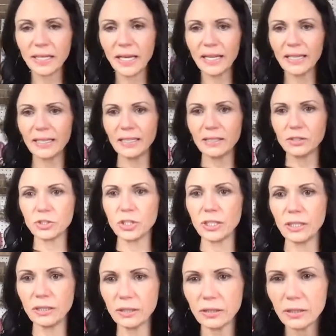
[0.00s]
Hey,
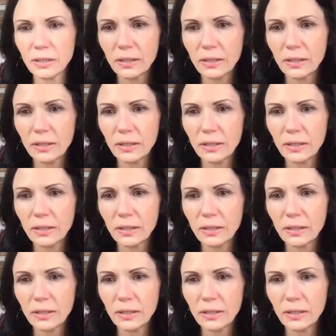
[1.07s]
Angie.